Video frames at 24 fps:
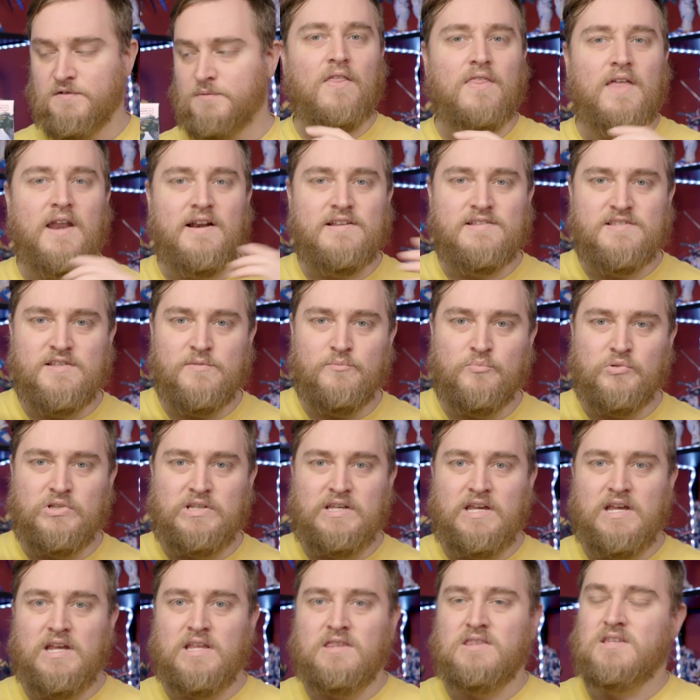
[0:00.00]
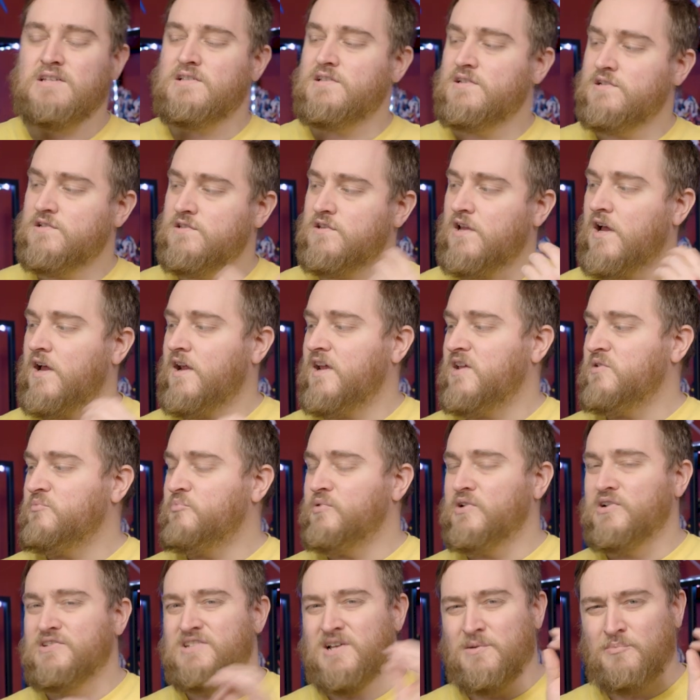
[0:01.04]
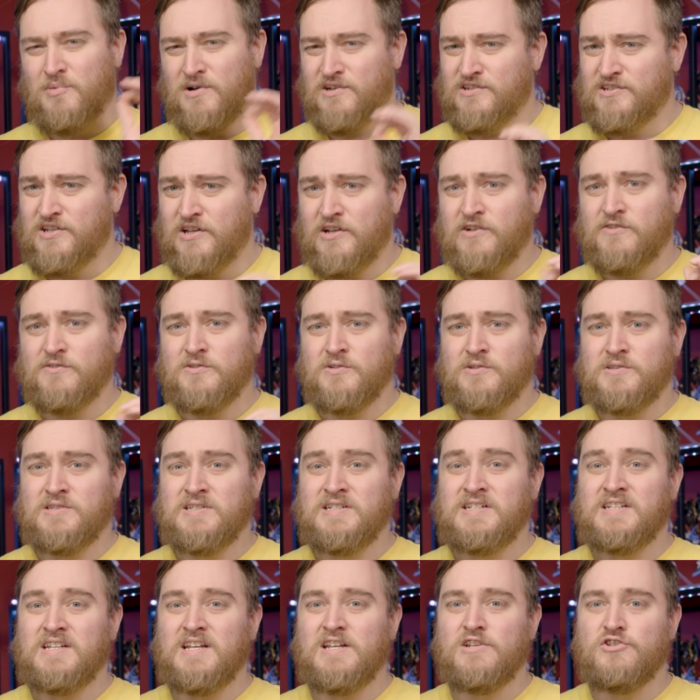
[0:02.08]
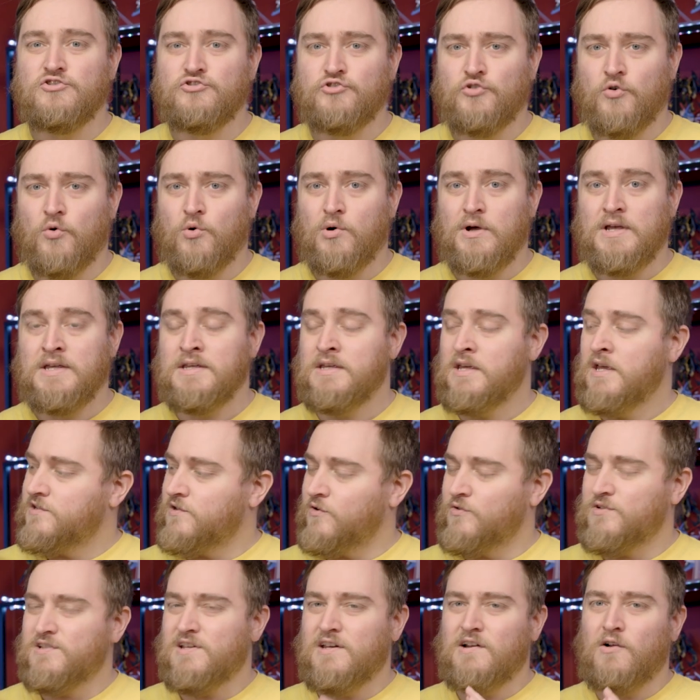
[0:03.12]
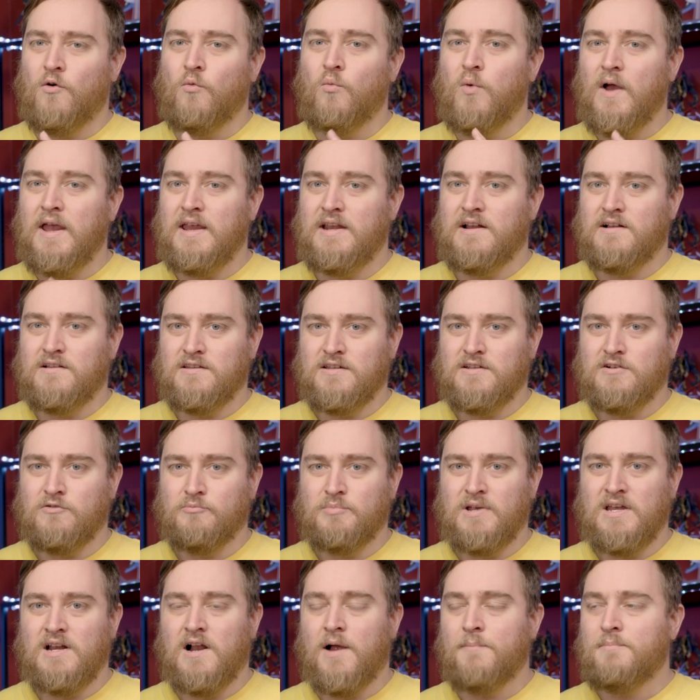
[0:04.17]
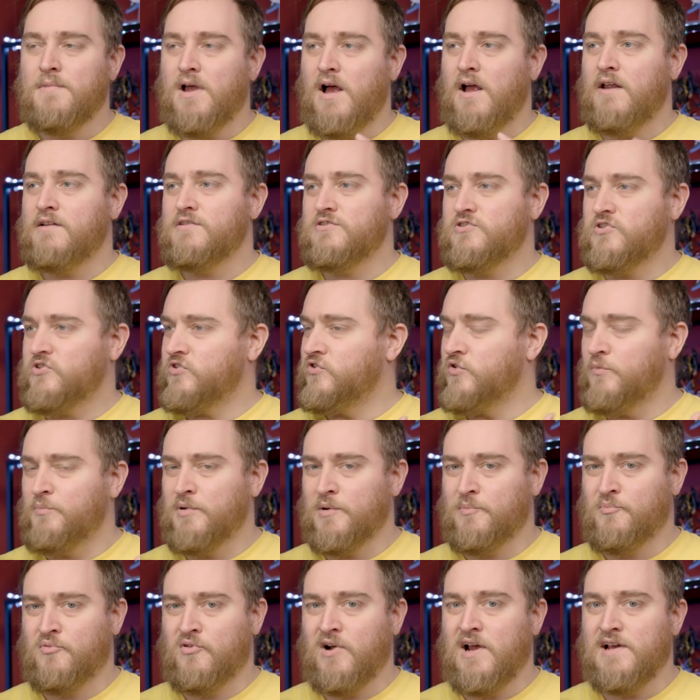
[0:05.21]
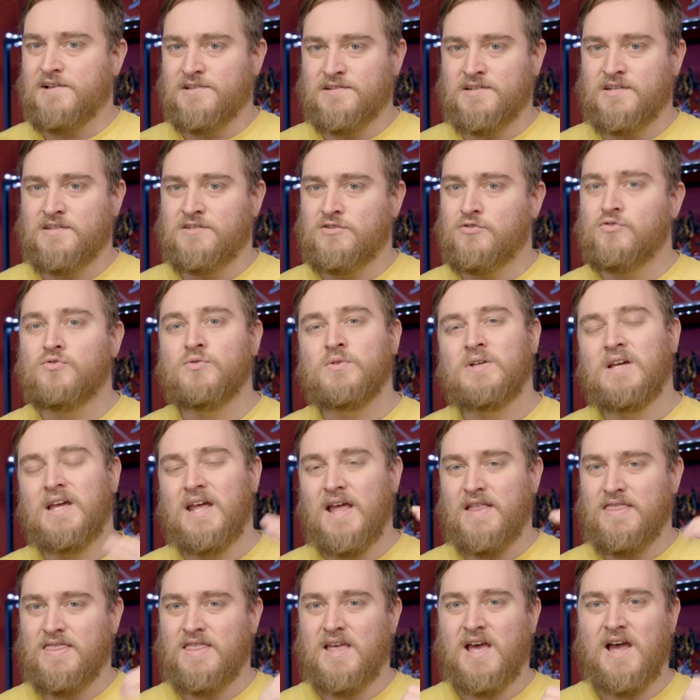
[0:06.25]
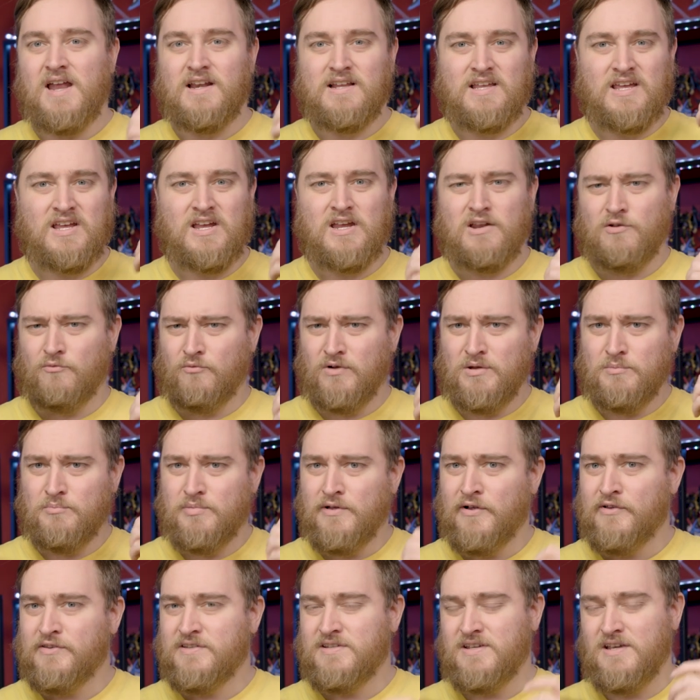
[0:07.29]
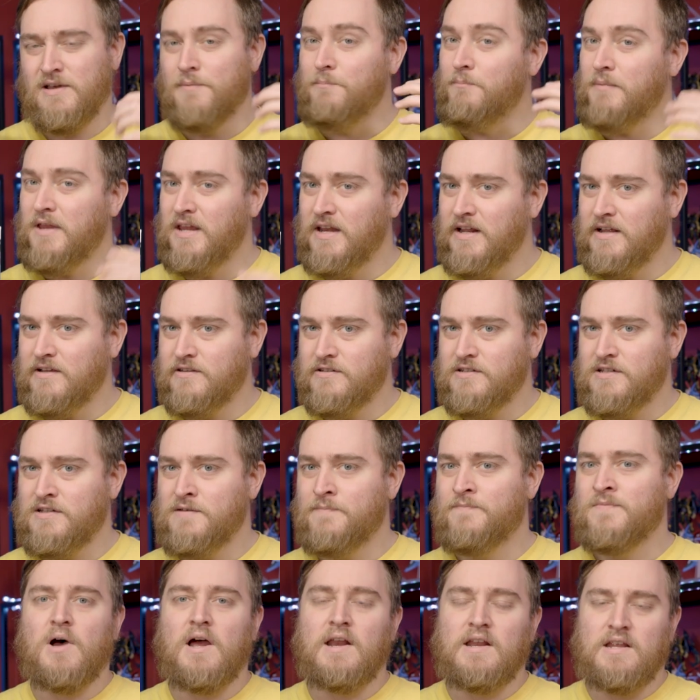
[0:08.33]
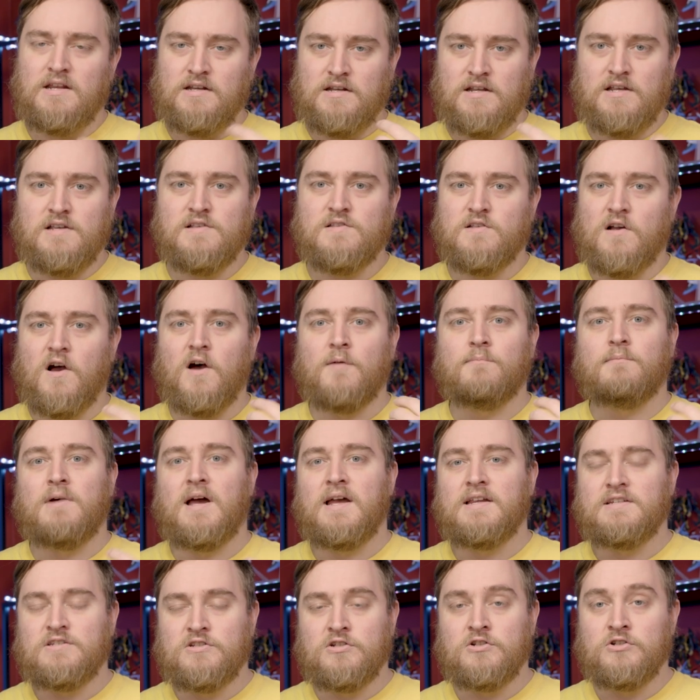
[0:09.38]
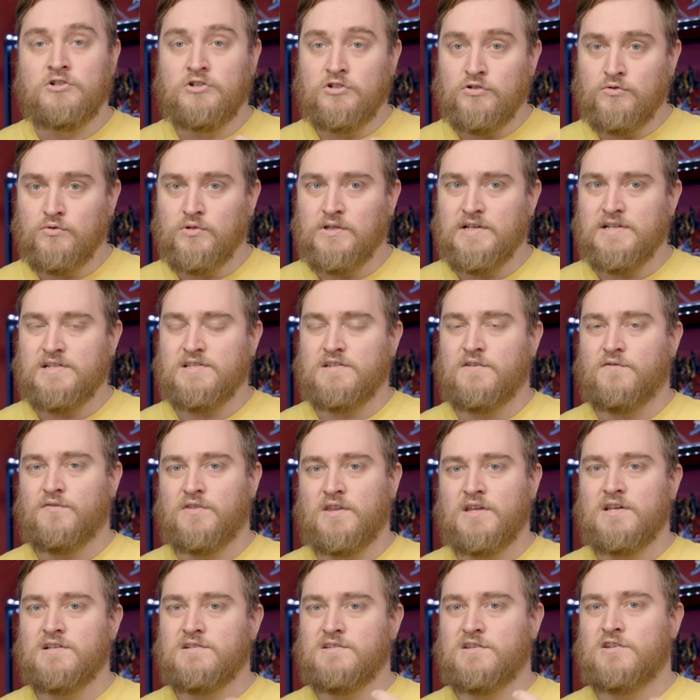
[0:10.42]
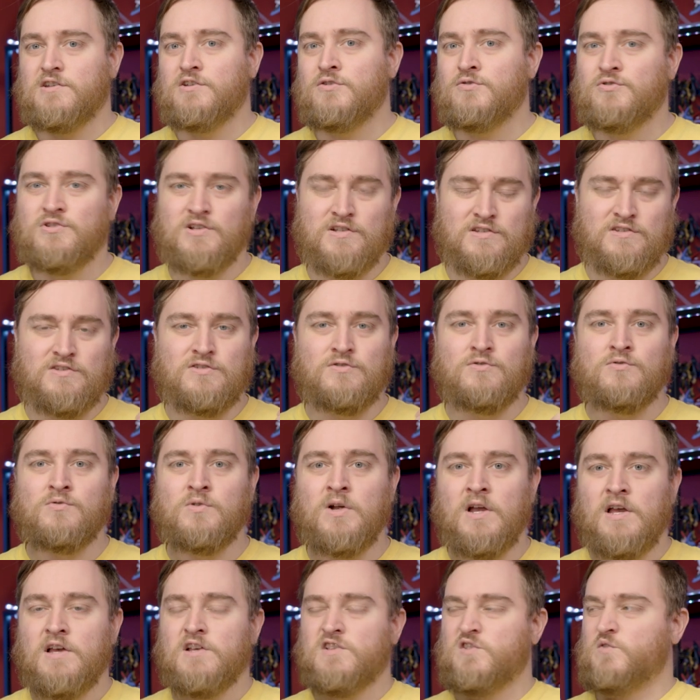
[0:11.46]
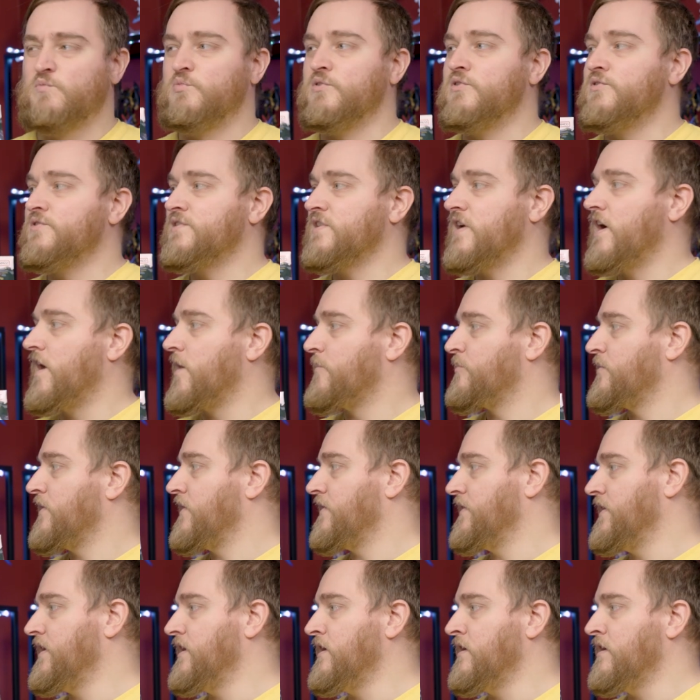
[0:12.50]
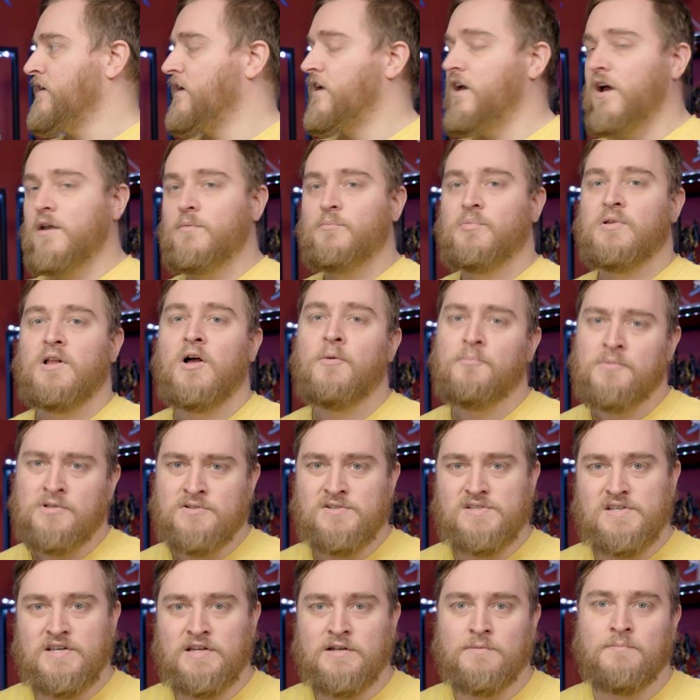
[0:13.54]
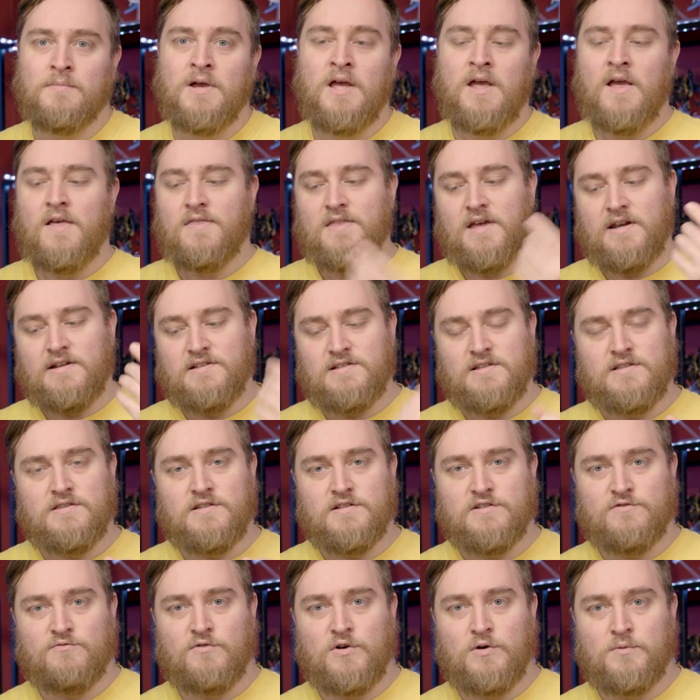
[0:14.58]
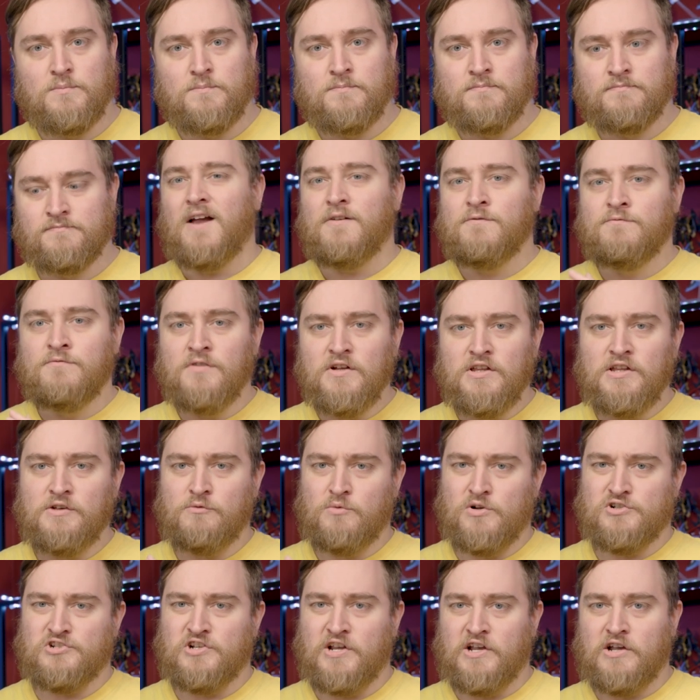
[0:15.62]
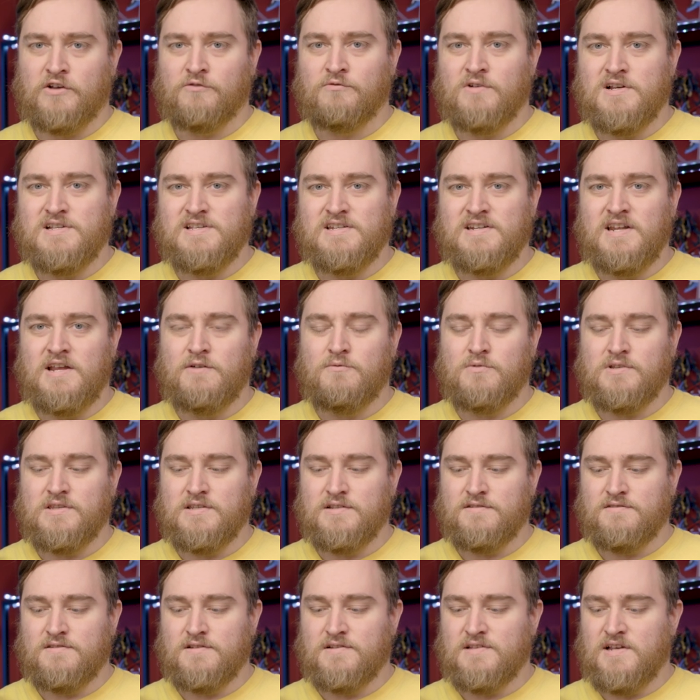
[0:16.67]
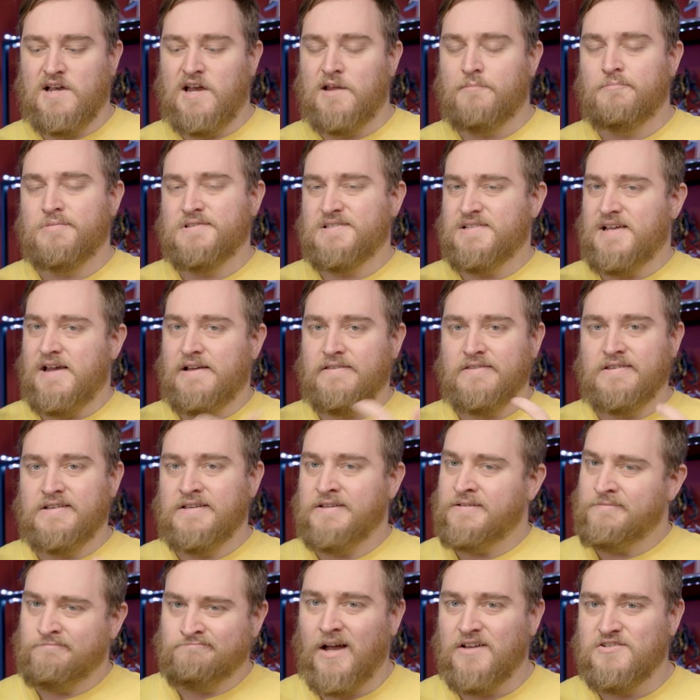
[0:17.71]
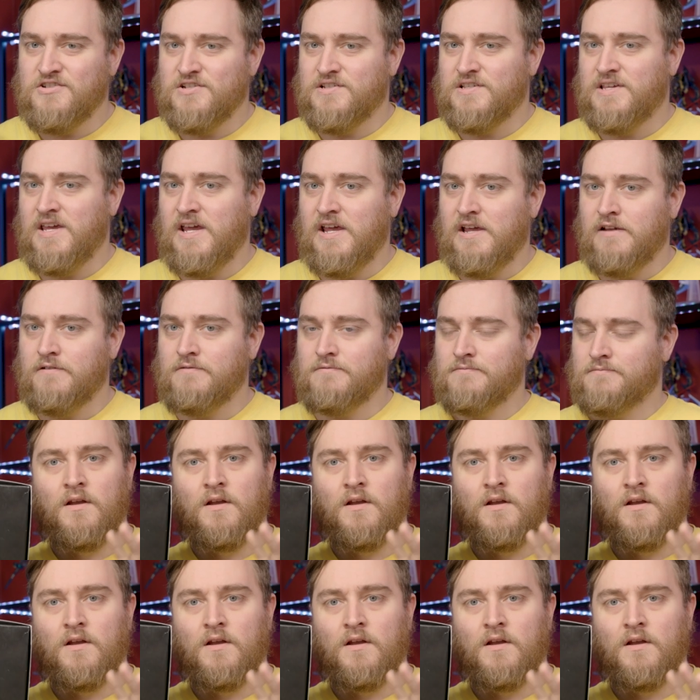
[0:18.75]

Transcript: That is simply it. This is not a build I particularly enjoy, so it's gonna wait a little bit. I'm not super pressed to get that kit rebuilt immediately, but it is on my to-do list of things to do just to spruce up the Gunpla museum that is in this room. I really wish I could resonate with this design, but sadly, I just can't.